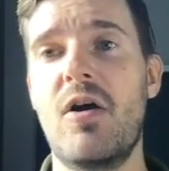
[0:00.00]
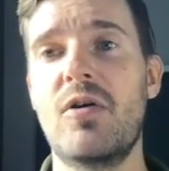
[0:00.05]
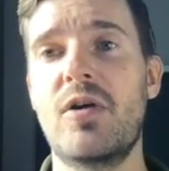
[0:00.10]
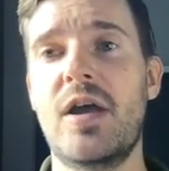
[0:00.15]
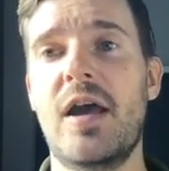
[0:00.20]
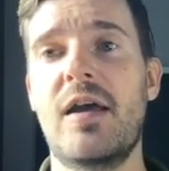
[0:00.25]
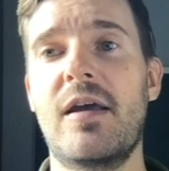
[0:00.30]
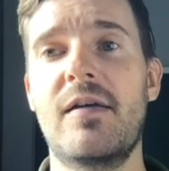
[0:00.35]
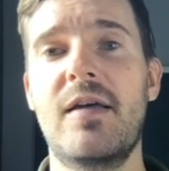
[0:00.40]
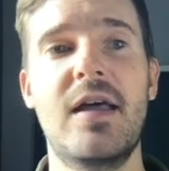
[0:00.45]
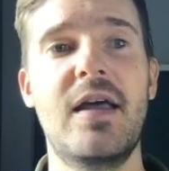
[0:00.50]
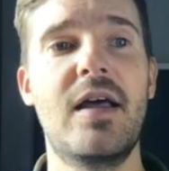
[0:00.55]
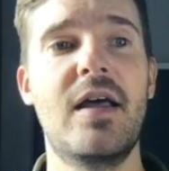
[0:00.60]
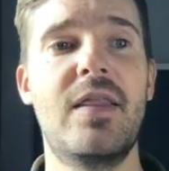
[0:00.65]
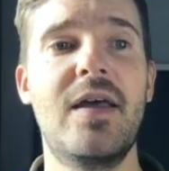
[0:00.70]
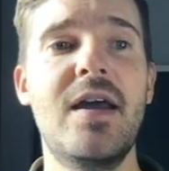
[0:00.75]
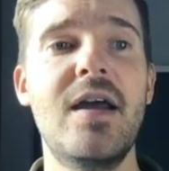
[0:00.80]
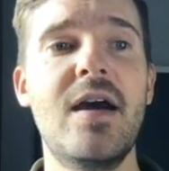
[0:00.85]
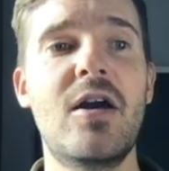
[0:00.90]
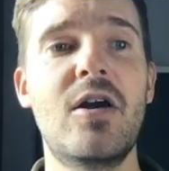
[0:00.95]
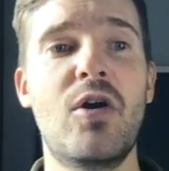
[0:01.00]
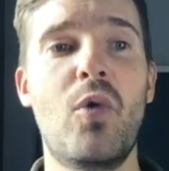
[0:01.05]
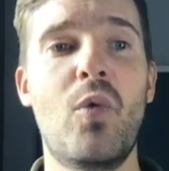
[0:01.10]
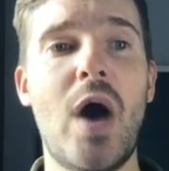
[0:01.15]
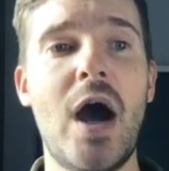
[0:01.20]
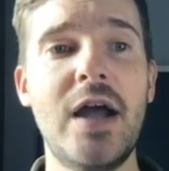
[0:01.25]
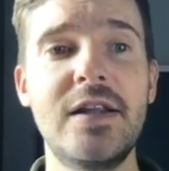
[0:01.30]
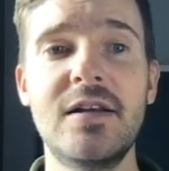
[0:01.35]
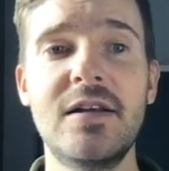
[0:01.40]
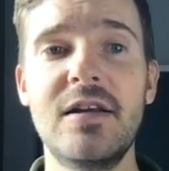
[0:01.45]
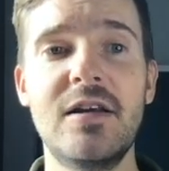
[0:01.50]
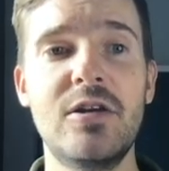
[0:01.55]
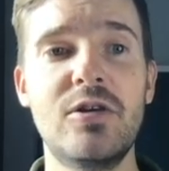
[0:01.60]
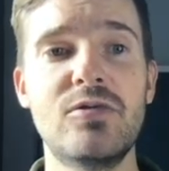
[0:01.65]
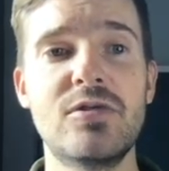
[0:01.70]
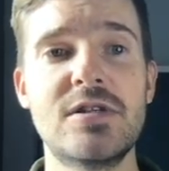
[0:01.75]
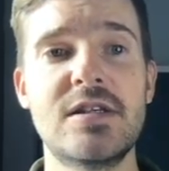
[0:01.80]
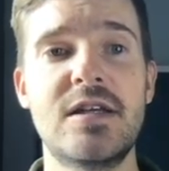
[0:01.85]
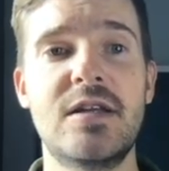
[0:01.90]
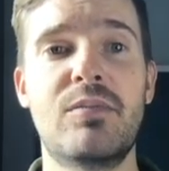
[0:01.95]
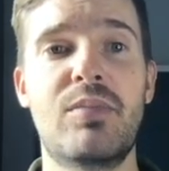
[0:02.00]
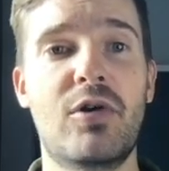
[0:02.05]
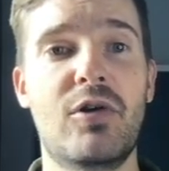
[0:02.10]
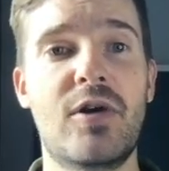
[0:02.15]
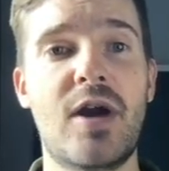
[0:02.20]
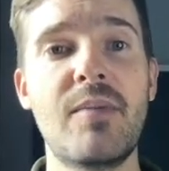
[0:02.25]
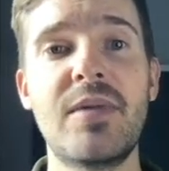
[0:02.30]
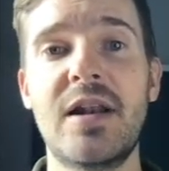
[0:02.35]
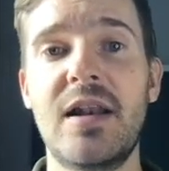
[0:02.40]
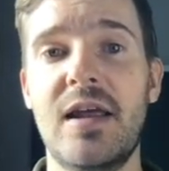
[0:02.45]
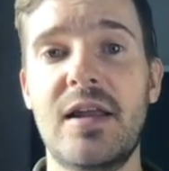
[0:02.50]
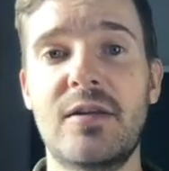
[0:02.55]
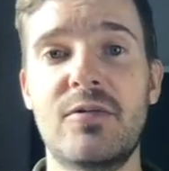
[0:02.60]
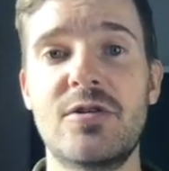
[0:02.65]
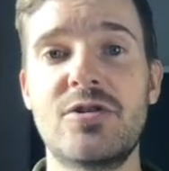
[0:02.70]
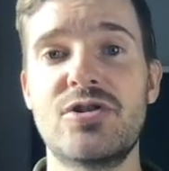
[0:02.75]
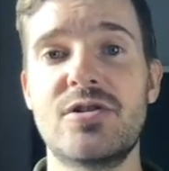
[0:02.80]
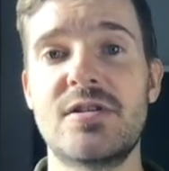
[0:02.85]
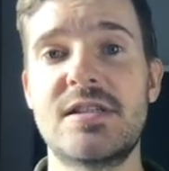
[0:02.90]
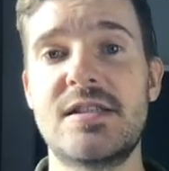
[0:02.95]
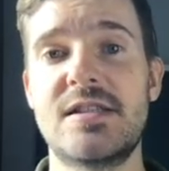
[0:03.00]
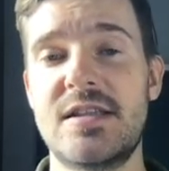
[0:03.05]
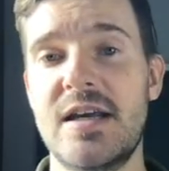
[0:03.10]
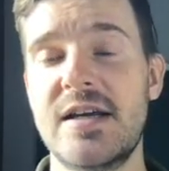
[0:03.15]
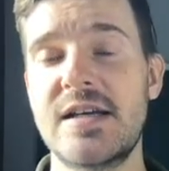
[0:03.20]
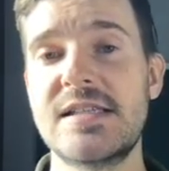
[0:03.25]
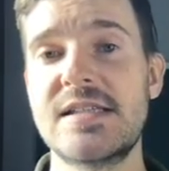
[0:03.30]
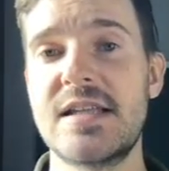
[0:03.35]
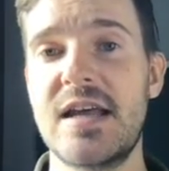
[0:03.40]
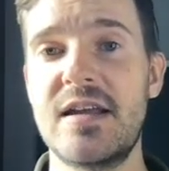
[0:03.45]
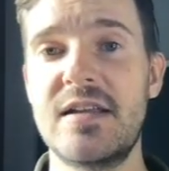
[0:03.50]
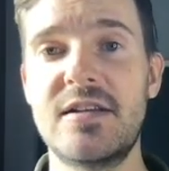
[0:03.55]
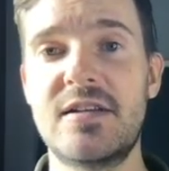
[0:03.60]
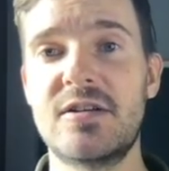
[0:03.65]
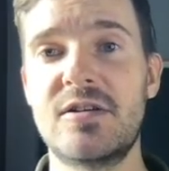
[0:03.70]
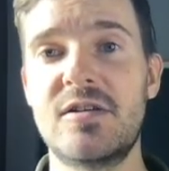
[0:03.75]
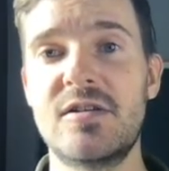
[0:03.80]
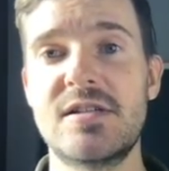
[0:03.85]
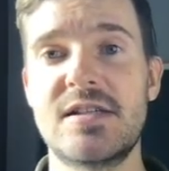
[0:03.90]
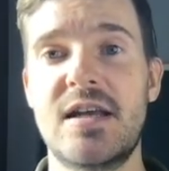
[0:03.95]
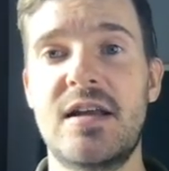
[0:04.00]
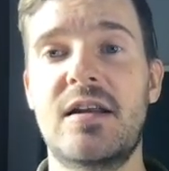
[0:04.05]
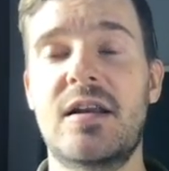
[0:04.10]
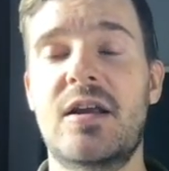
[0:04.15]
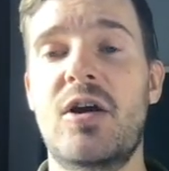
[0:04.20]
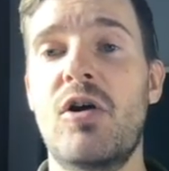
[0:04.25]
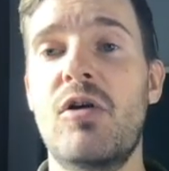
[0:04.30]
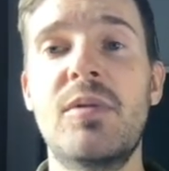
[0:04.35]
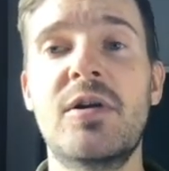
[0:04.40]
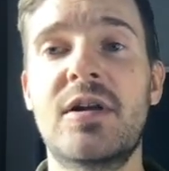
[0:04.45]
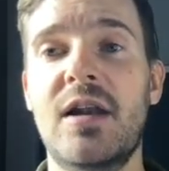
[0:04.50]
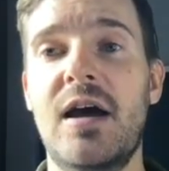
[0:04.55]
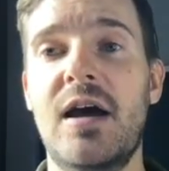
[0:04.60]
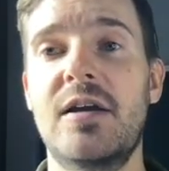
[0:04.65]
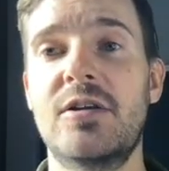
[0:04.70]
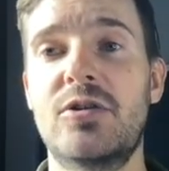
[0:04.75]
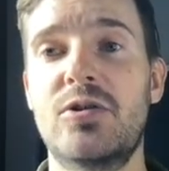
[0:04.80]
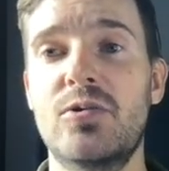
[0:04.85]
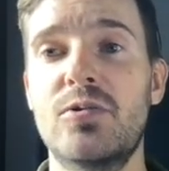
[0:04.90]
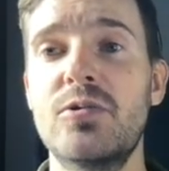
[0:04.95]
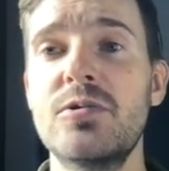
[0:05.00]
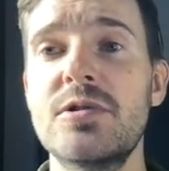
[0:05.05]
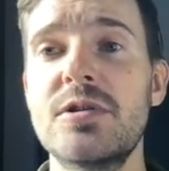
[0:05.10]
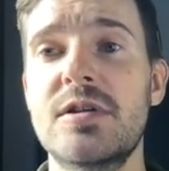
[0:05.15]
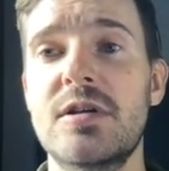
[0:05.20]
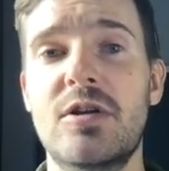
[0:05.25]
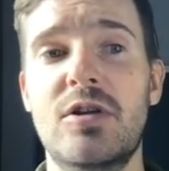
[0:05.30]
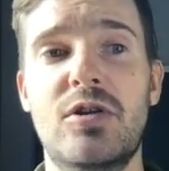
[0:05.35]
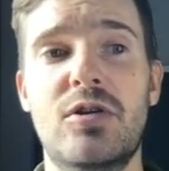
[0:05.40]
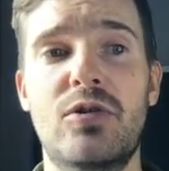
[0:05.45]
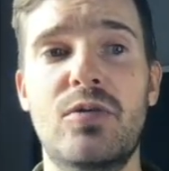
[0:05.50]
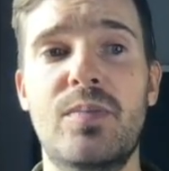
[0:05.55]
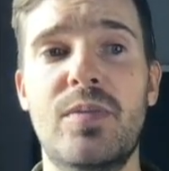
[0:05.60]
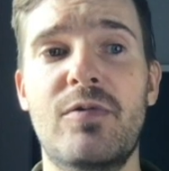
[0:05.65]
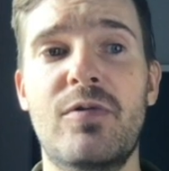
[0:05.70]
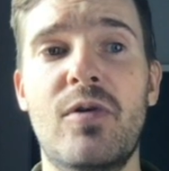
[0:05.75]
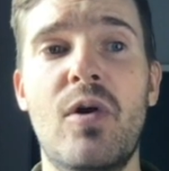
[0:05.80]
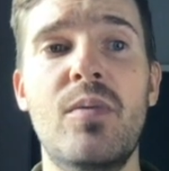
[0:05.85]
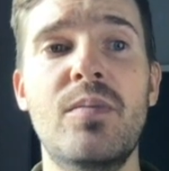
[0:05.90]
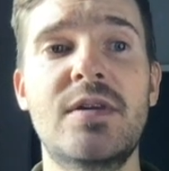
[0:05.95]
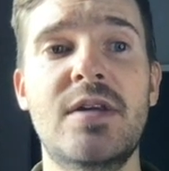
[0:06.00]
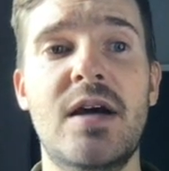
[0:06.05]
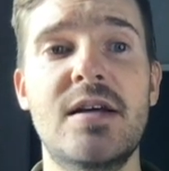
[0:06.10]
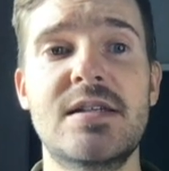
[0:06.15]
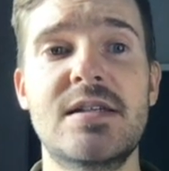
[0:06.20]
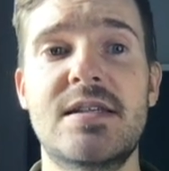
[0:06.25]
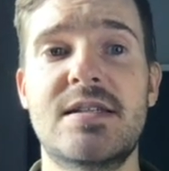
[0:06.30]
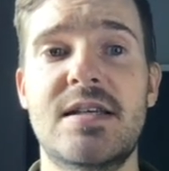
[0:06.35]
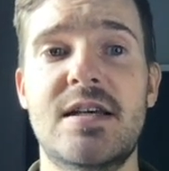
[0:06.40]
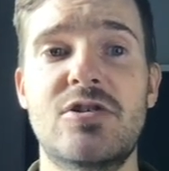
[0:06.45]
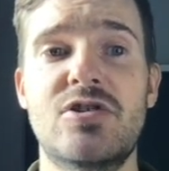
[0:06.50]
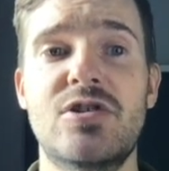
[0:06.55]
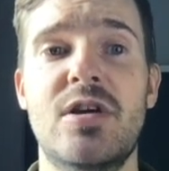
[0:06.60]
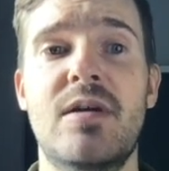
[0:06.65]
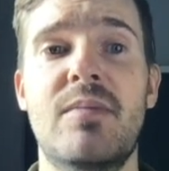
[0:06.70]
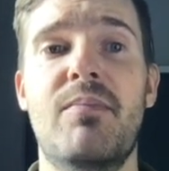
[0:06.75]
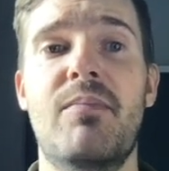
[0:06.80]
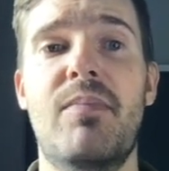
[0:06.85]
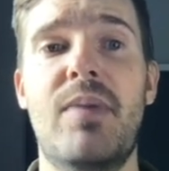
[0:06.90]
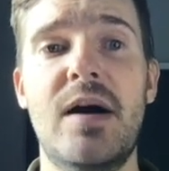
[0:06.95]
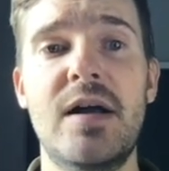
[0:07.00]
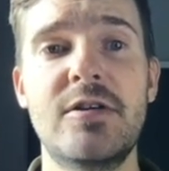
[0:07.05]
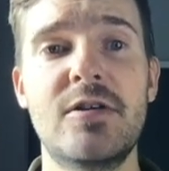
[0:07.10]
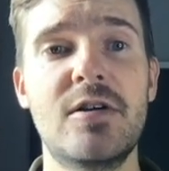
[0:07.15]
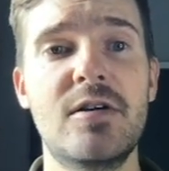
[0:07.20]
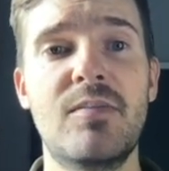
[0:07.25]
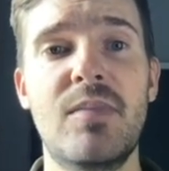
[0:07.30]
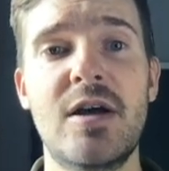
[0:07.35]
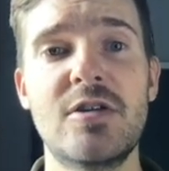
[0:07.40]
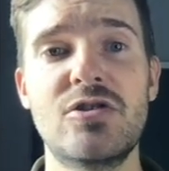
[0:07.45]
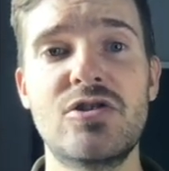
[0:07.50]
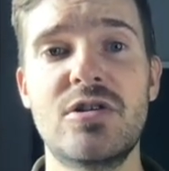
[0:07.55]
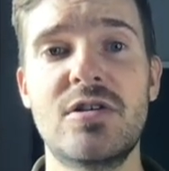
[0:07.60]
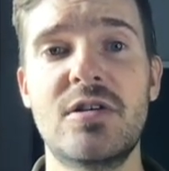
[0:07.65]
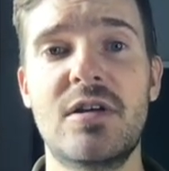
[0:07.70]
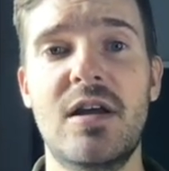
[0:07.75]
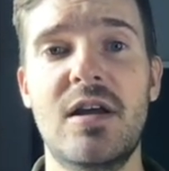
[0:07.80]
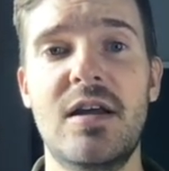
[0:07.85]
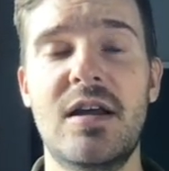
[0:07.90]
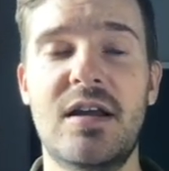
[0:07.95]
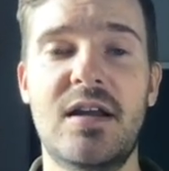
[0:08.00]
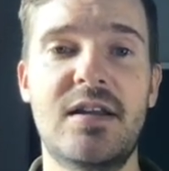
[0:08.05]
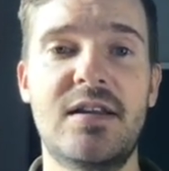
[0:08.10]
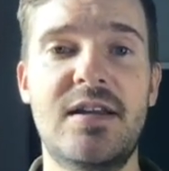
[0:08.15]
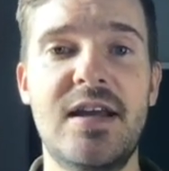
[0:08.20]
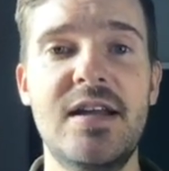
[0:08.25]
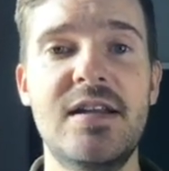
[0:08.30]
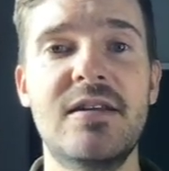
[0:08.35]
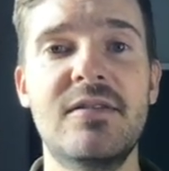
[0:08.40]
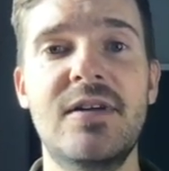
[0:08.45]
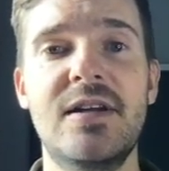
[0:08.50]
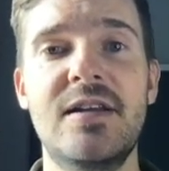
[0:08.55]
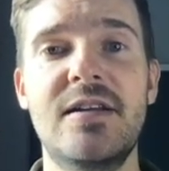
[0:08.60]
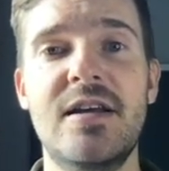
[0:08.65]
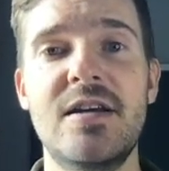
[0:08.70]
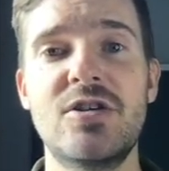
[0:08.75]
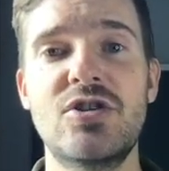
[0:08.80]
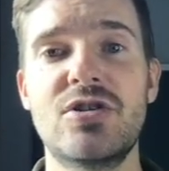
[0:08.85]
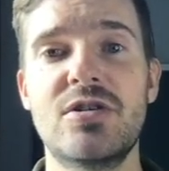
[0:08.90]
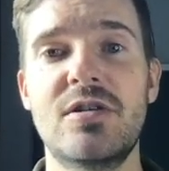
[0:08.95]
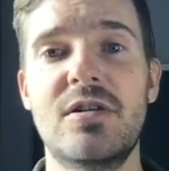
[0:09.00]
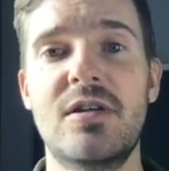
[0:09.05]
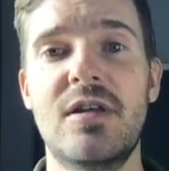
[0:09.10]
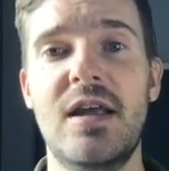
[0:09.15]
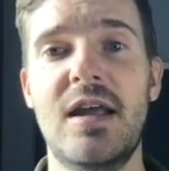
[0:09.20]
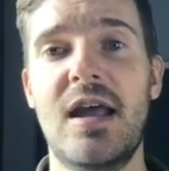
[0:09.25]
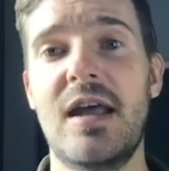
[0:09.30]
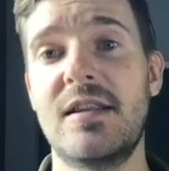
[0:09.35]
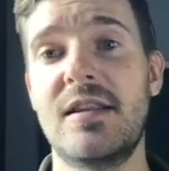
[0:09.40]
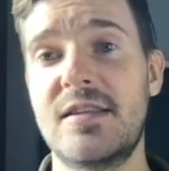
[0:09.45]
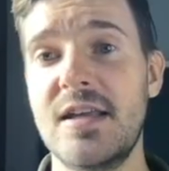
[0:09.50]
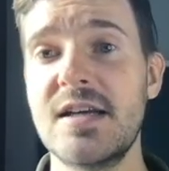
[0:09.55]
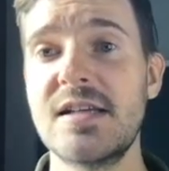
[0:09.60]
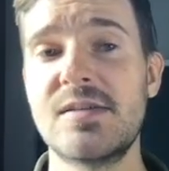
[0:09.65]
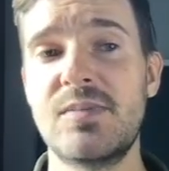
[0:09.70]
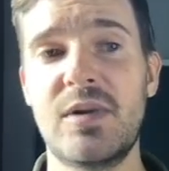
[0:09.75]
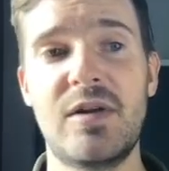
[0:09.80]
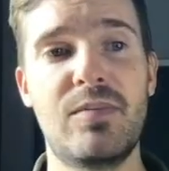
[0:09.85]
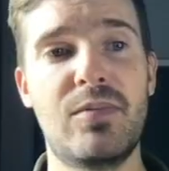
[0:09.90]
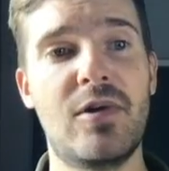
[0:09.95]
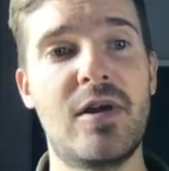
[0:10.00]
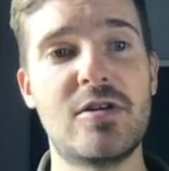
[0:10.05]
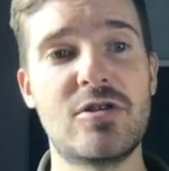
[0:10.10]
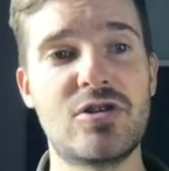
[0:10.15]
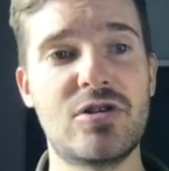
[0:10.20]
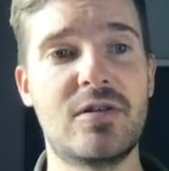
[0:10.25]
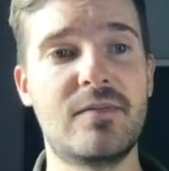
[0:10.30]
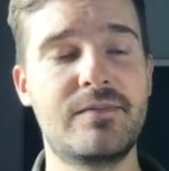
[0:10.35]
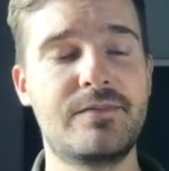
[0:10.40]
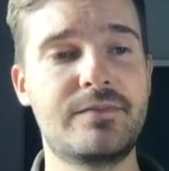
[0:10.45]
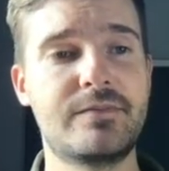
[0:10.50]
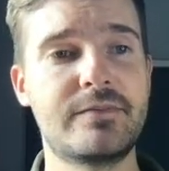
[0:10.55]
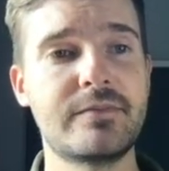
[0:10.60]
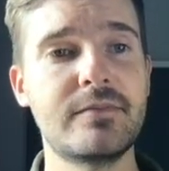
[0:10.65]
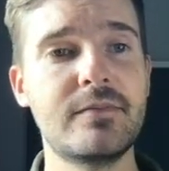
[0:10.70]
Okay, they are widely used in programming languages, text editors, and command line tools to perform tasks such as pattern matching, data validation, and text manipulation.